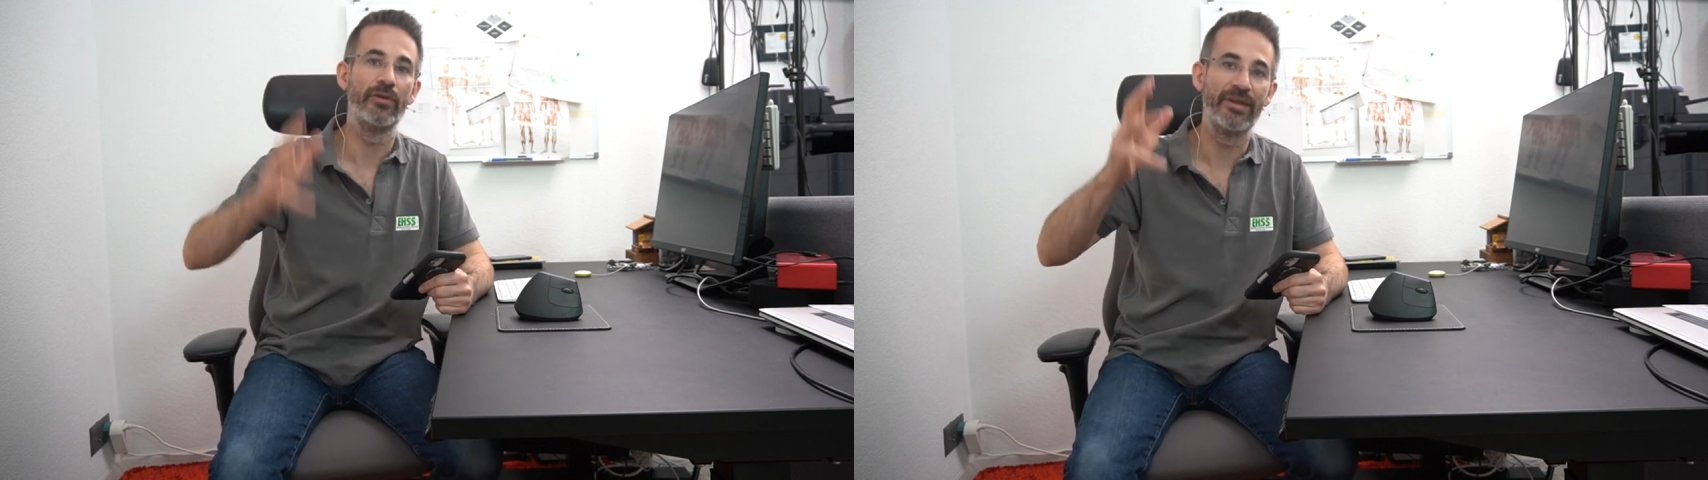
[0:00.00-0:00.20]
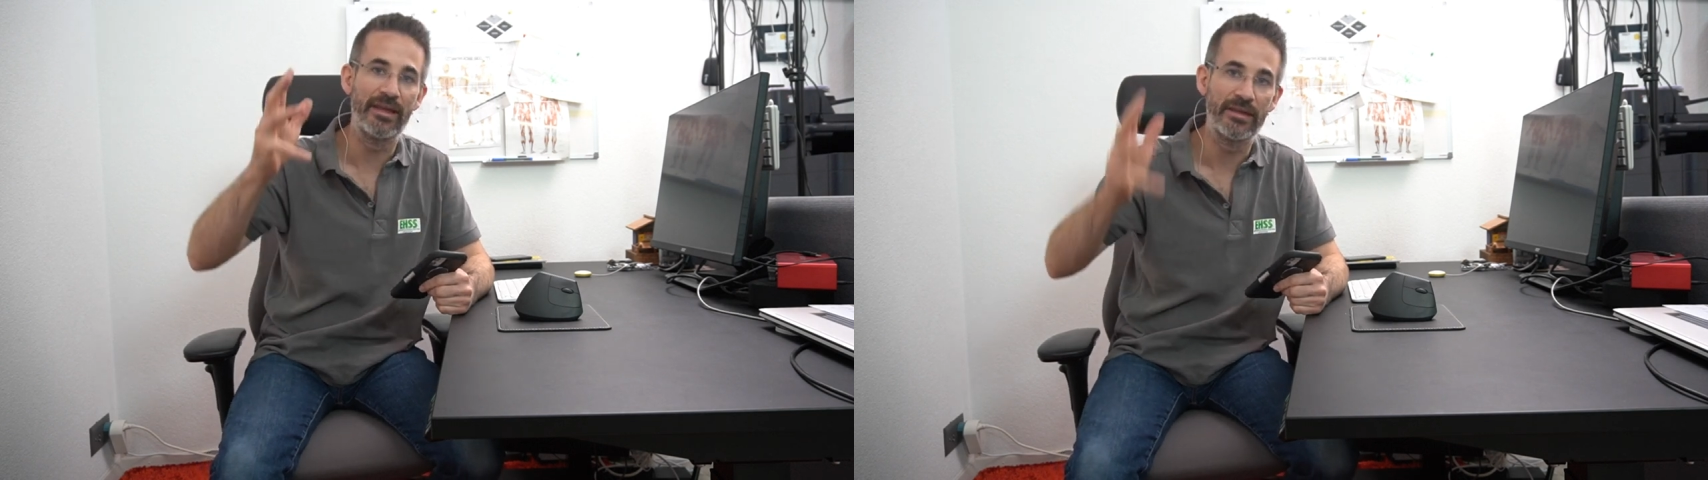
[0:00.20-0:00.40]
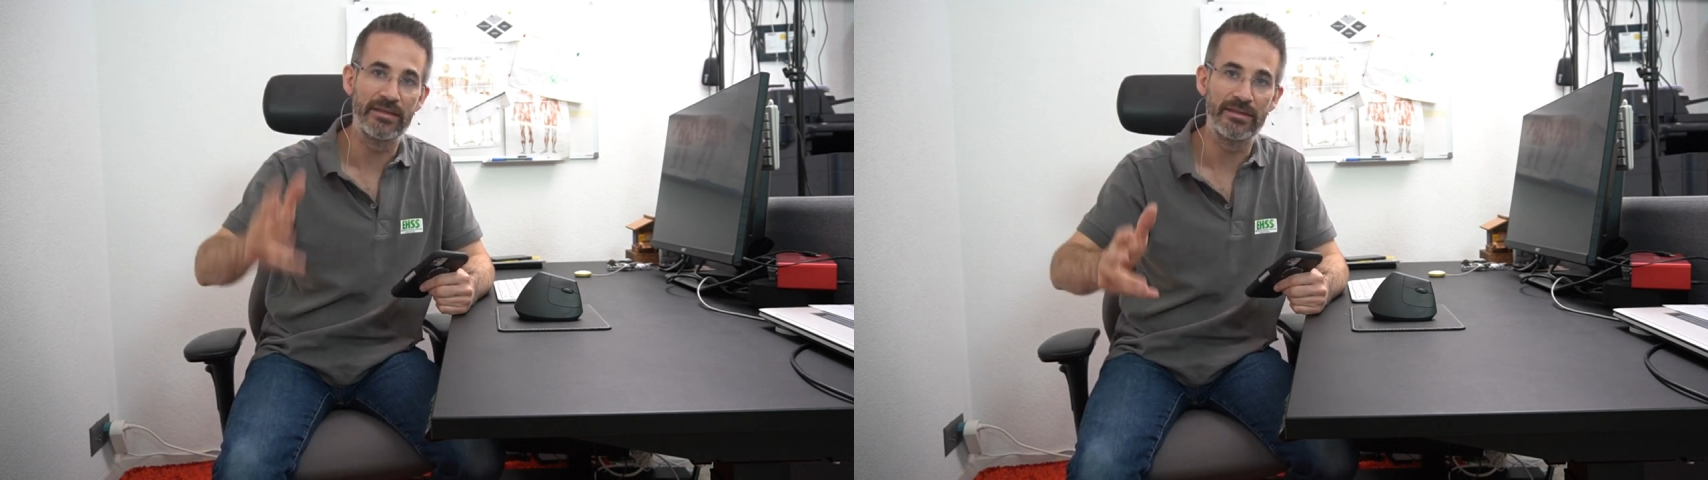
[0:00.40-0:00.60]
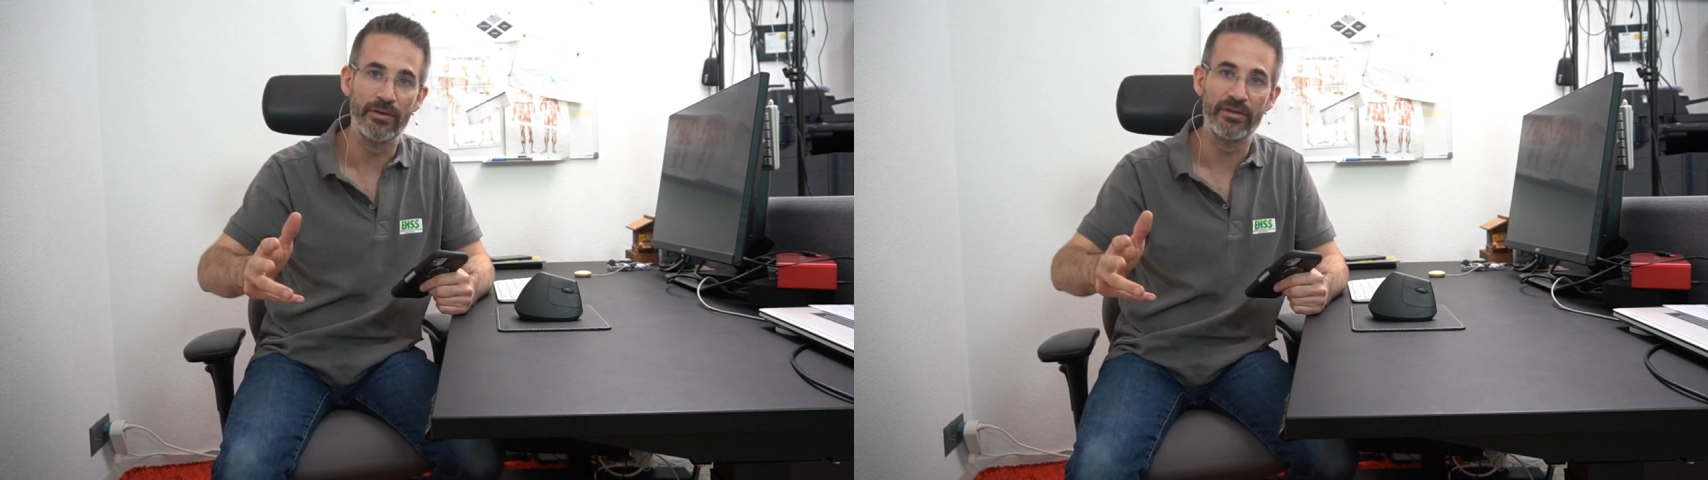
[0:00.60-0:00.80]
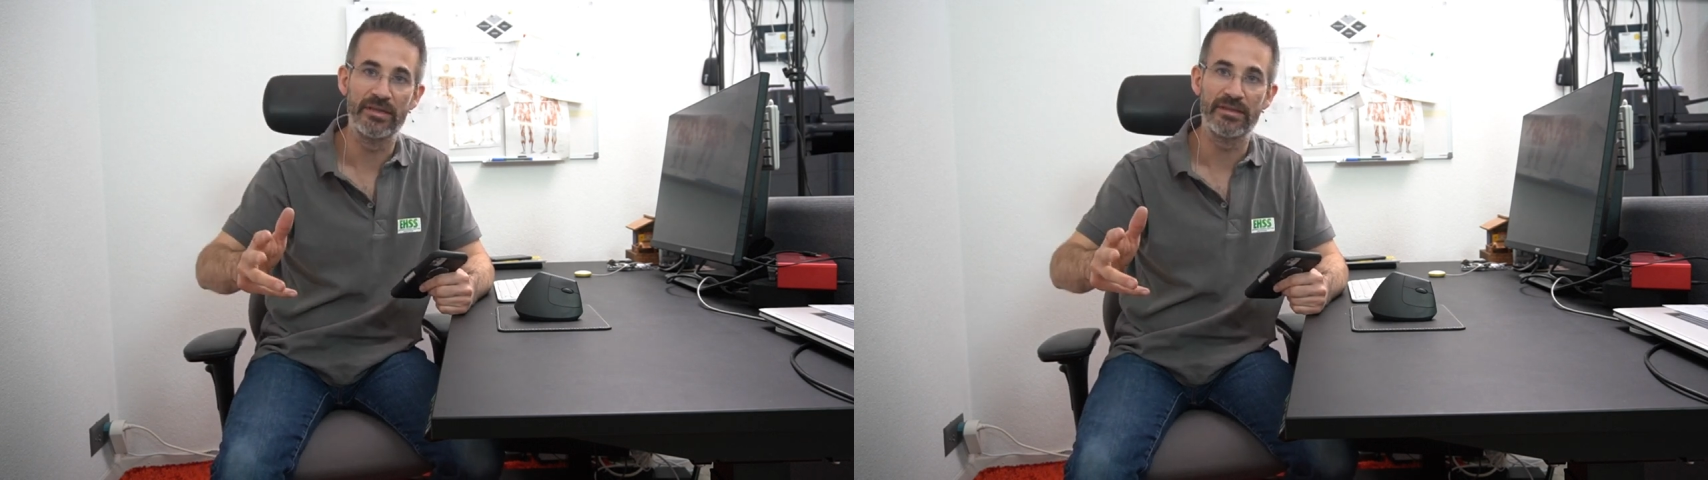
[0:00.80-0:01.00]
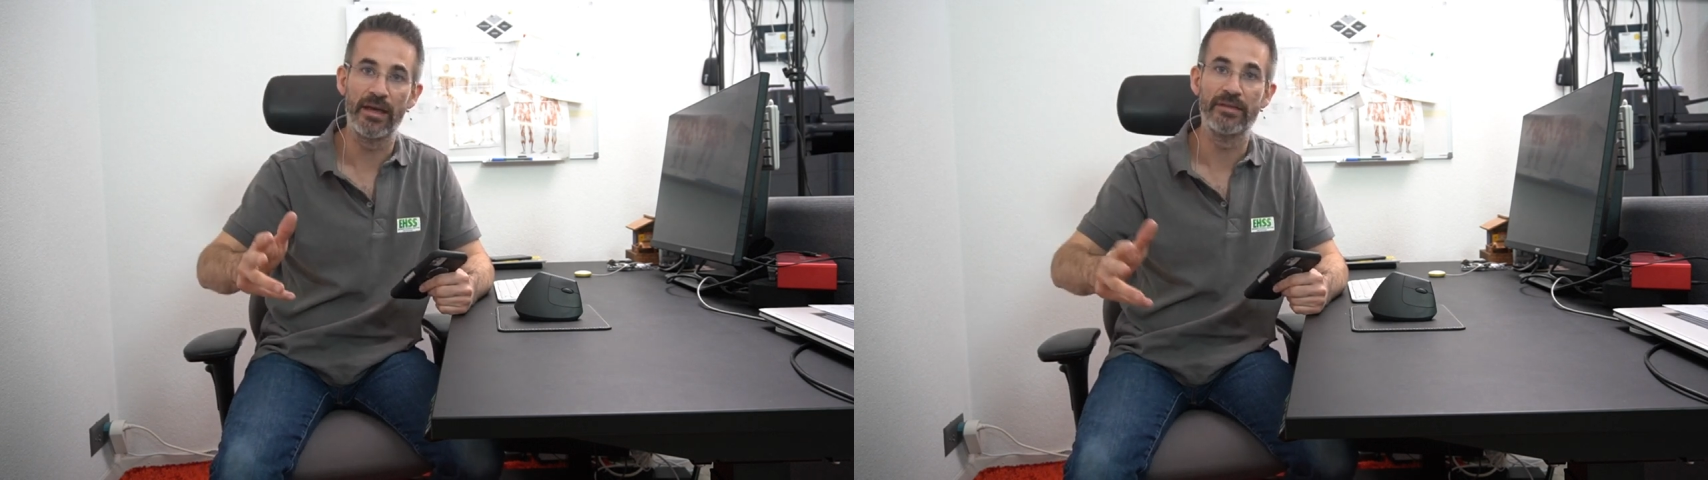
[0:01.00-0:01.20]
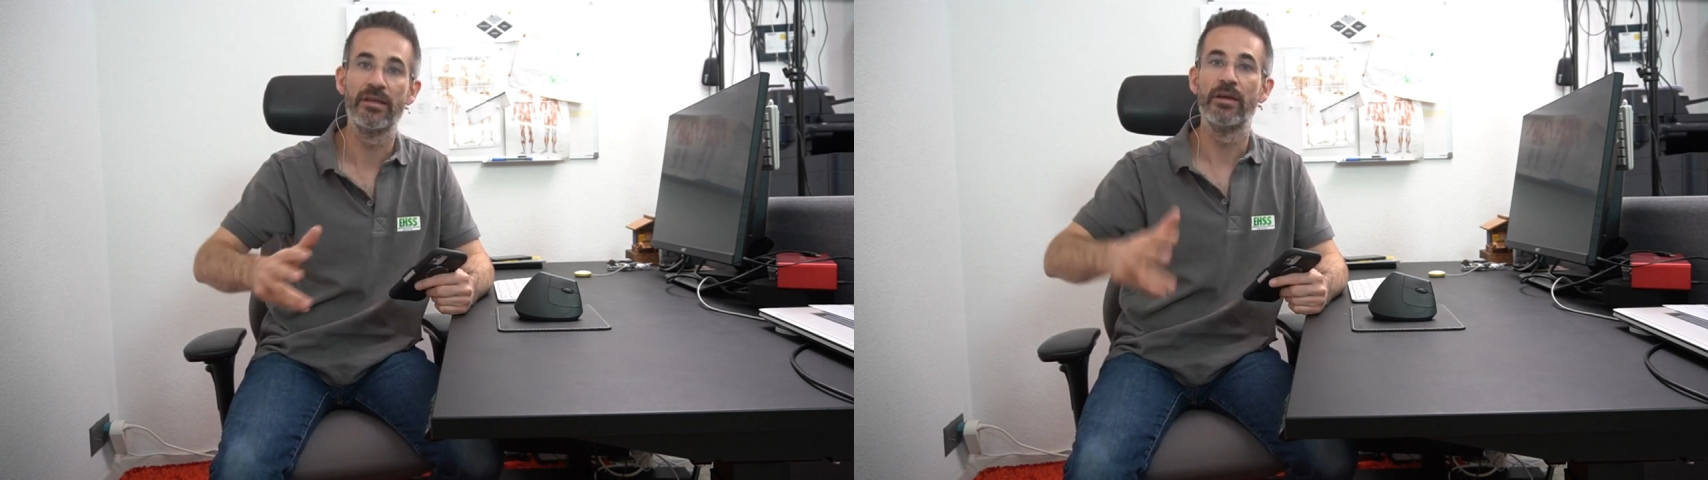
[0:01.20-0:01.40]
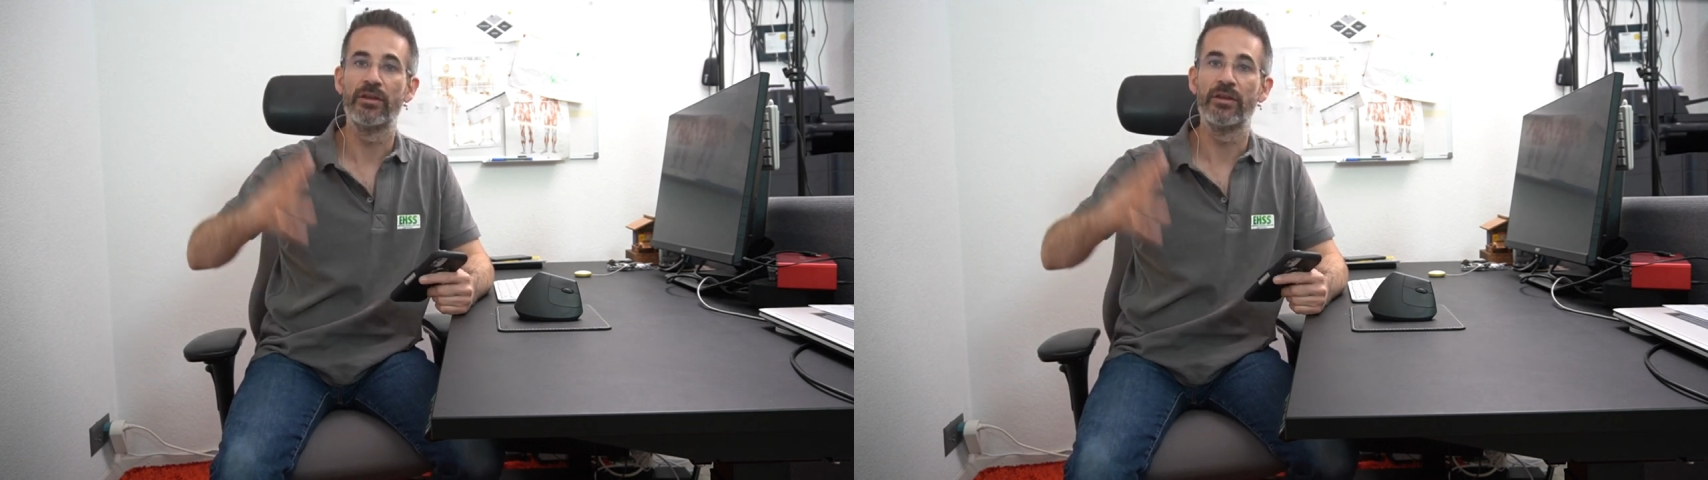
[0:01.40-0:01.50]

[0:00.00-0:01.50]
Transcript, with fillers: Again, it's dirty science.